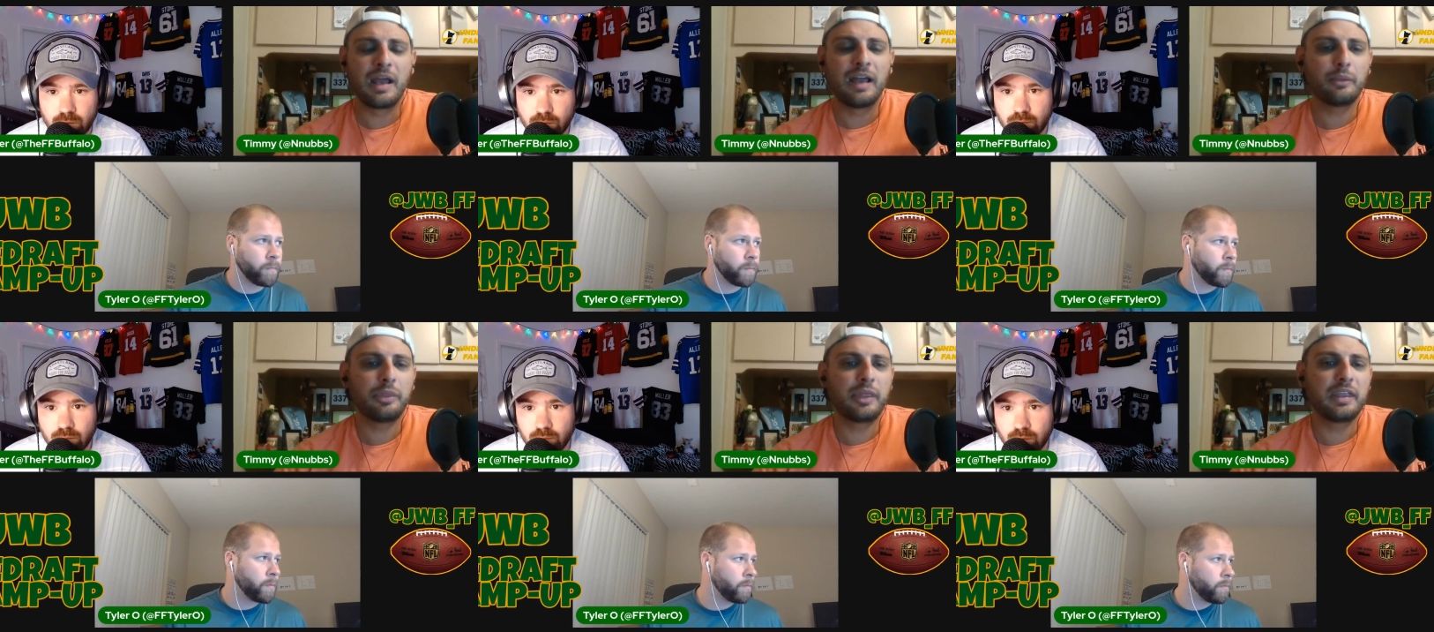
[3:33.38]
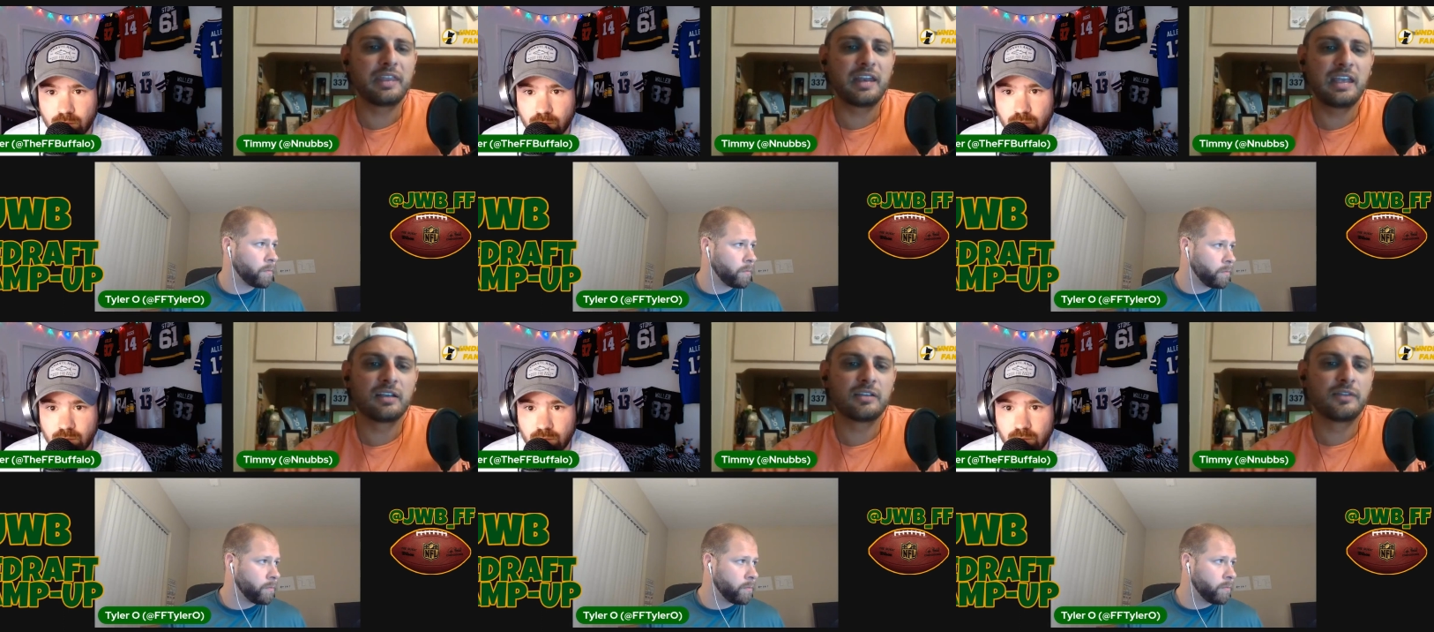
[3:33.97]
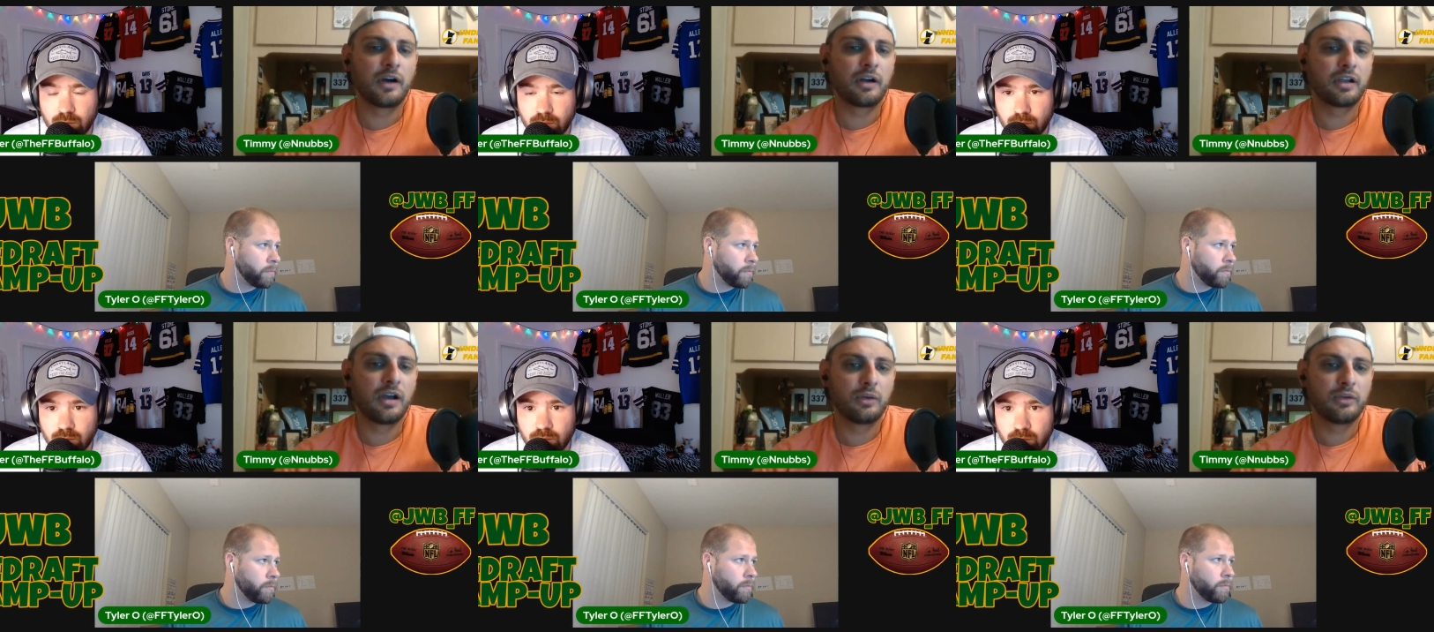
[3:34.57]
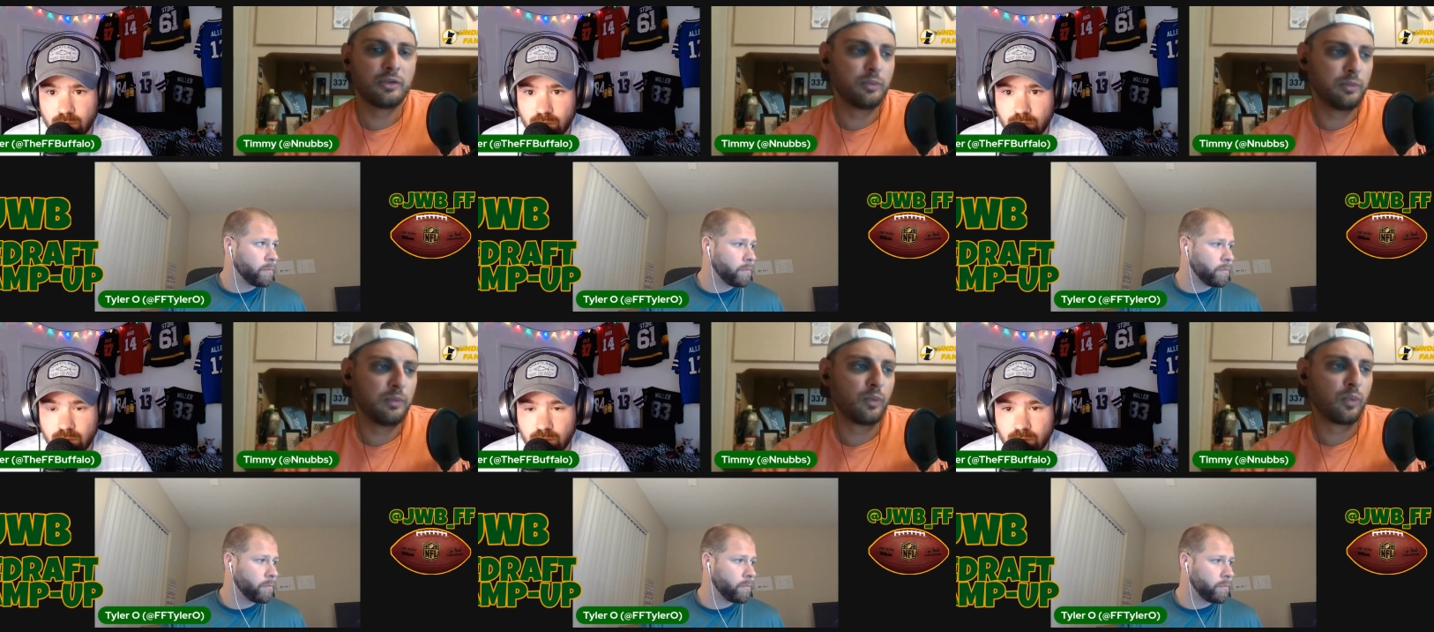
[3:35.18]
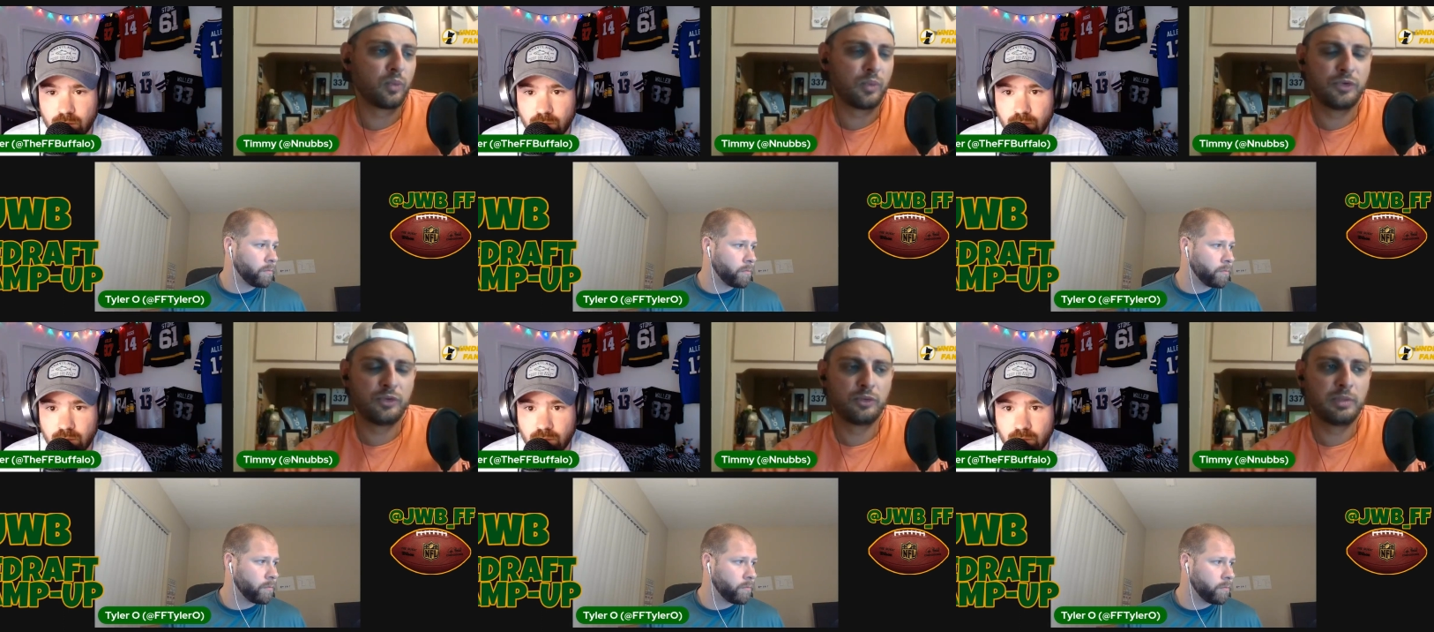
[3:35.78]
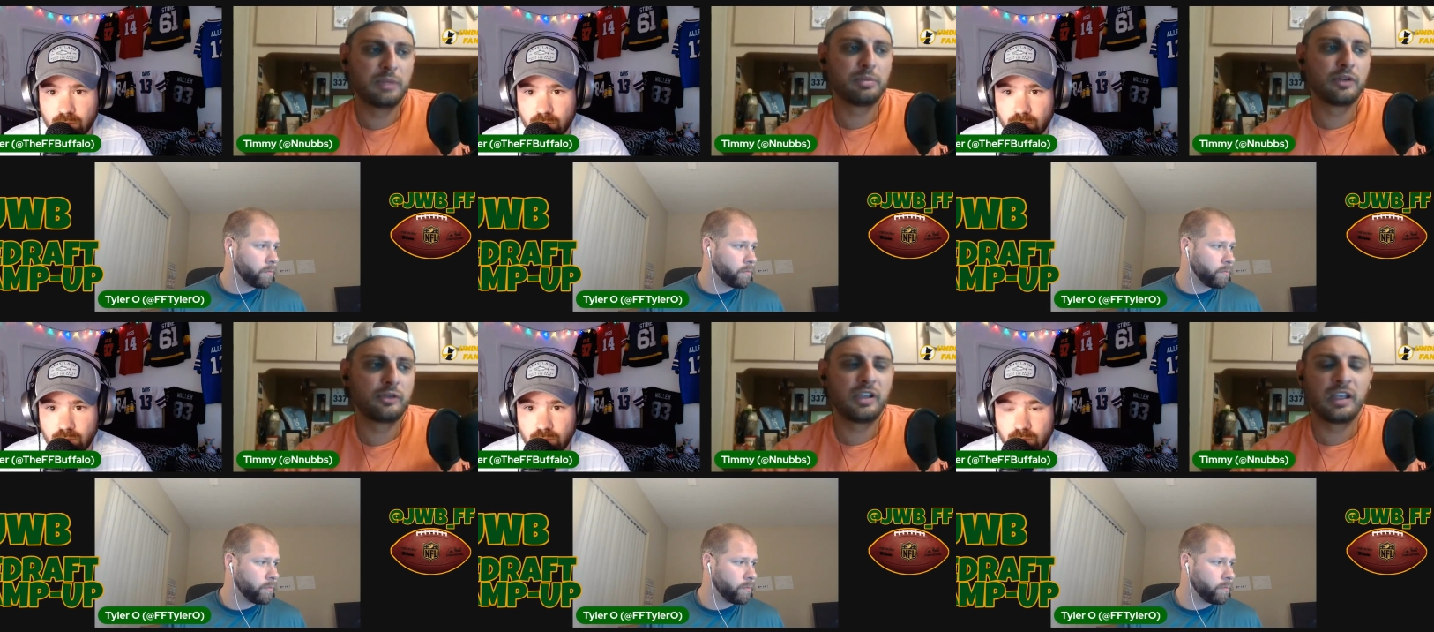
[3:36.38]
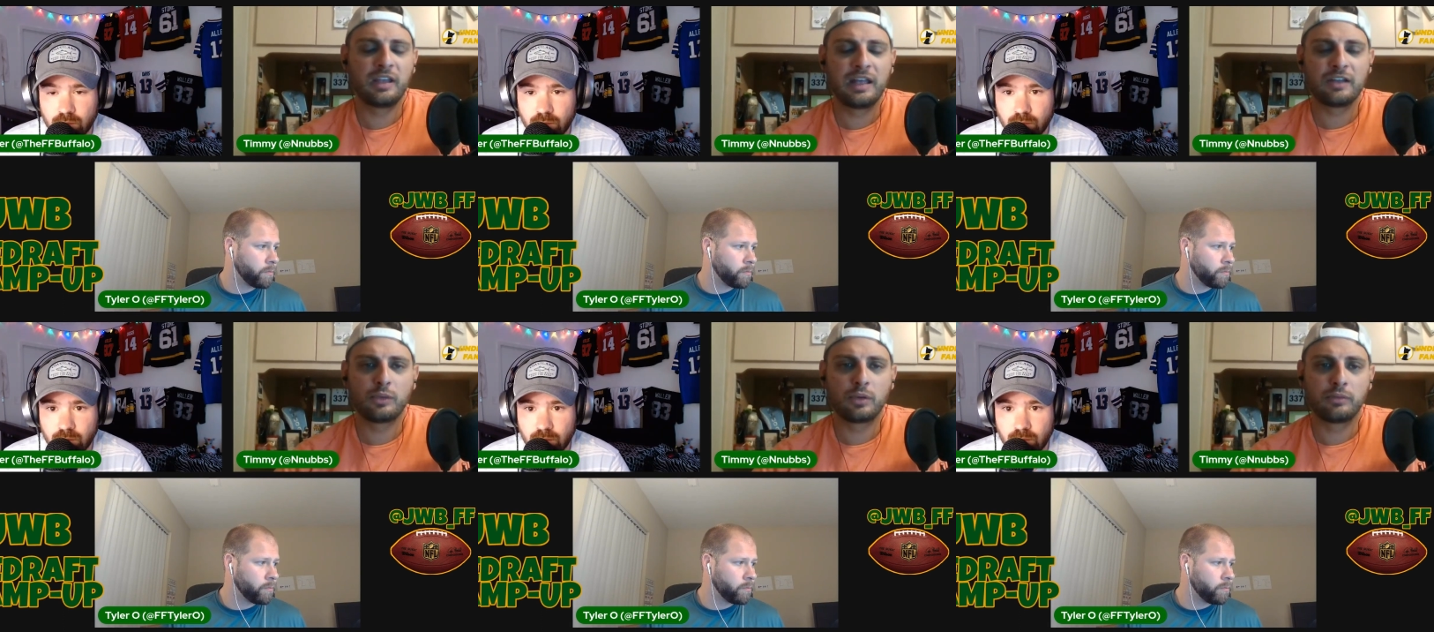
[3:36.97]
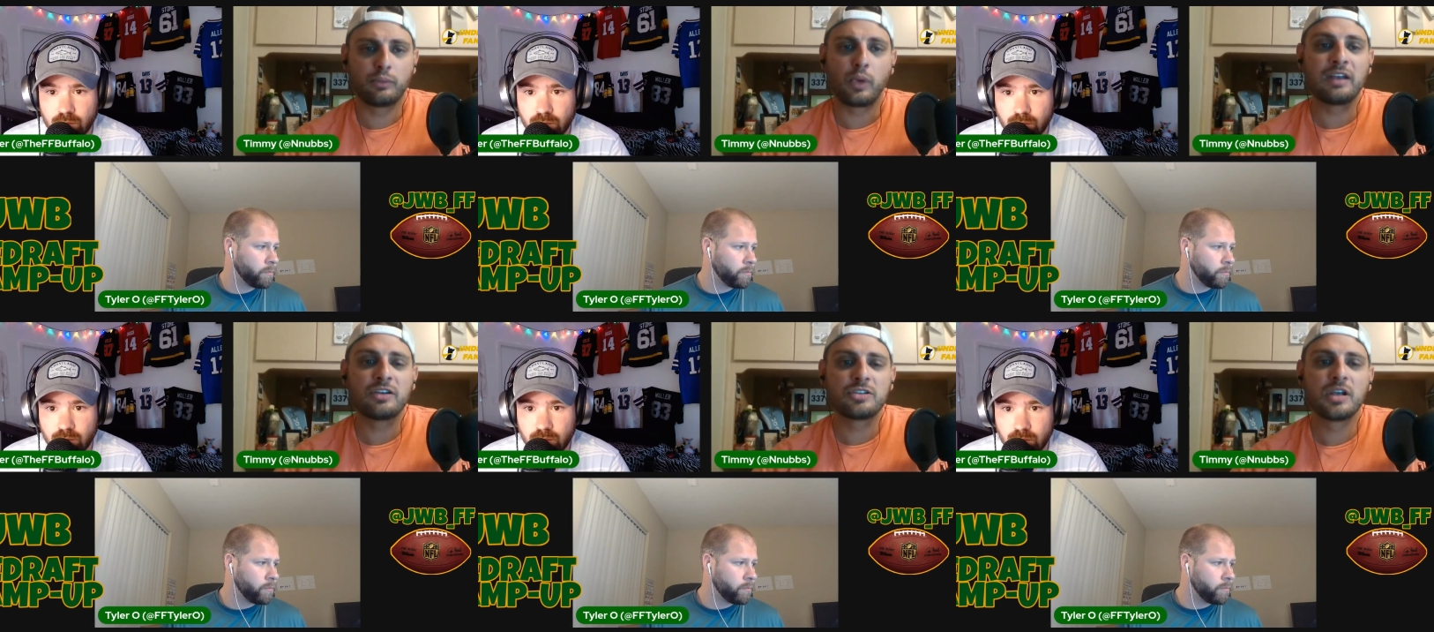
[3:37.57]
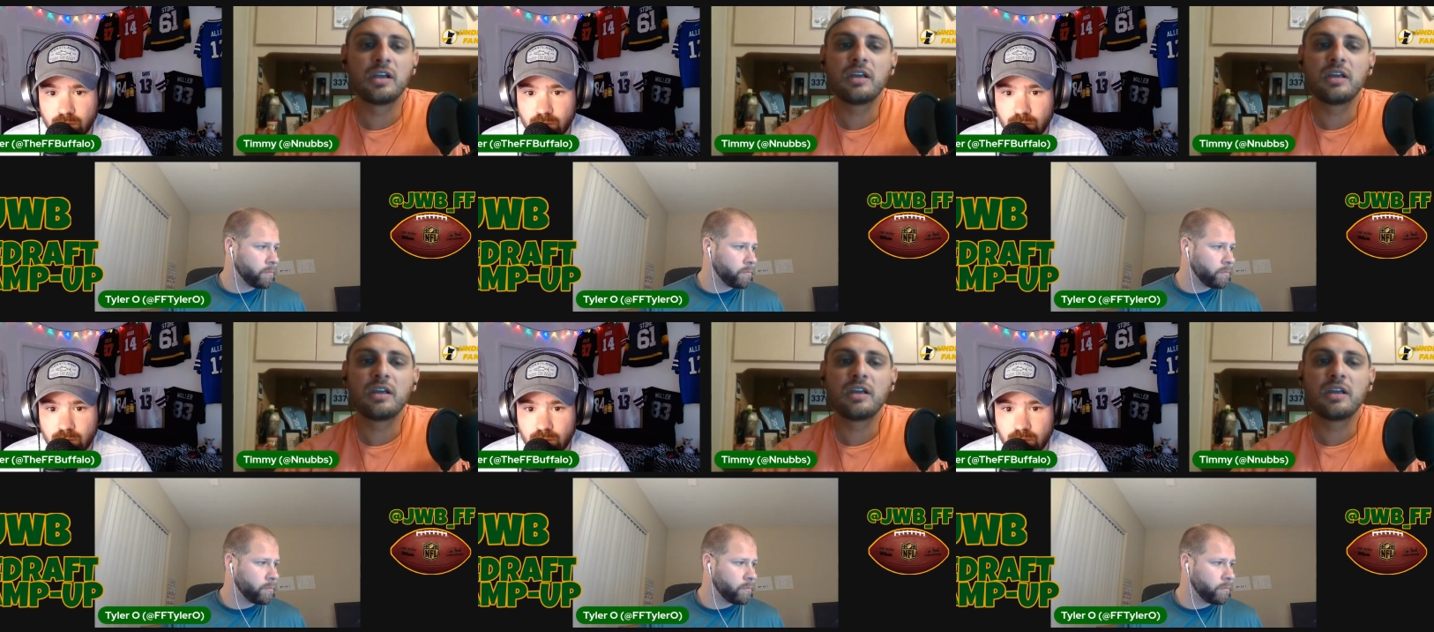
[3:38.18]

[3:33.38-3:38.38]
Speaker 1: I don't think that he has far to go to to be producing in that sort of range,